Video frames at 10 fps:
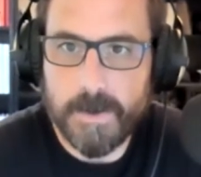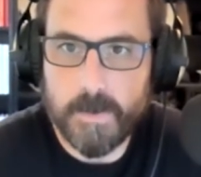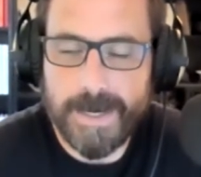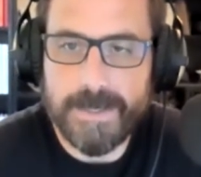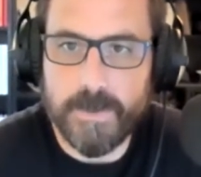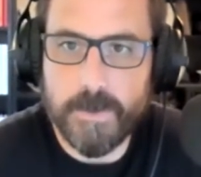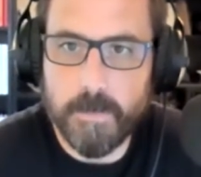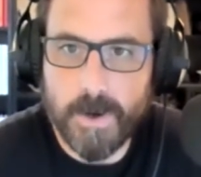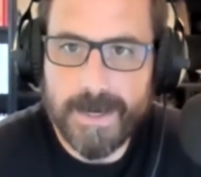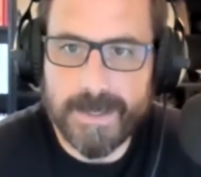create new
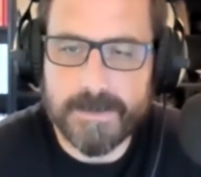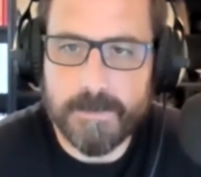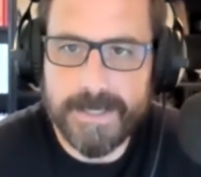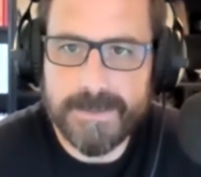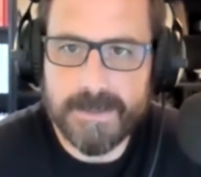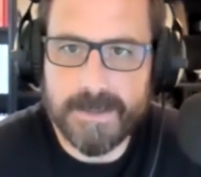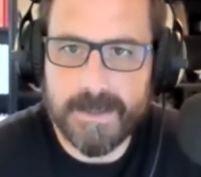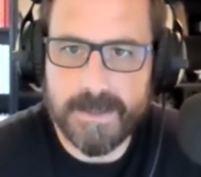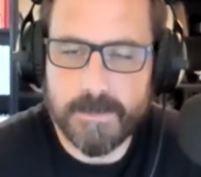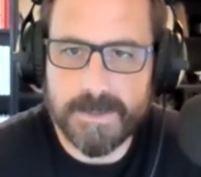products based on the
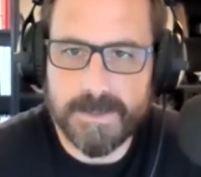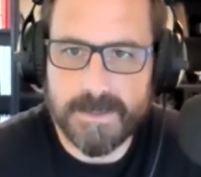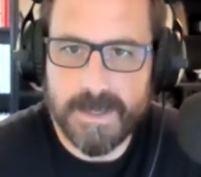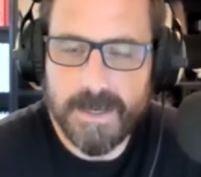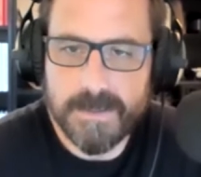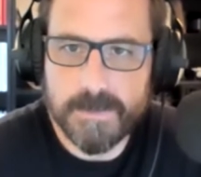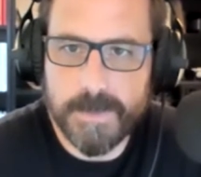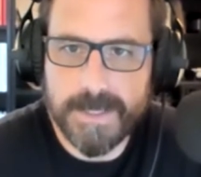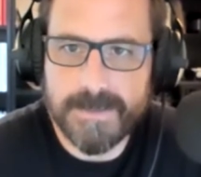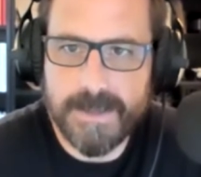customer's desires,
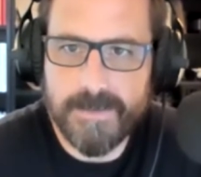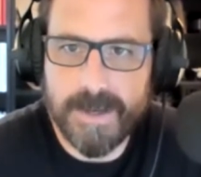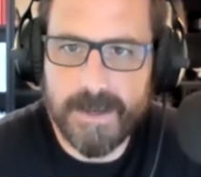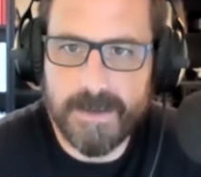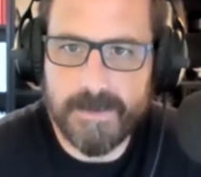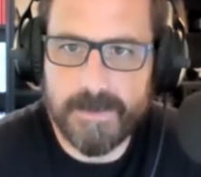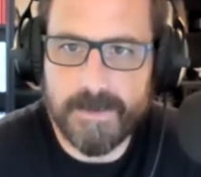because they've got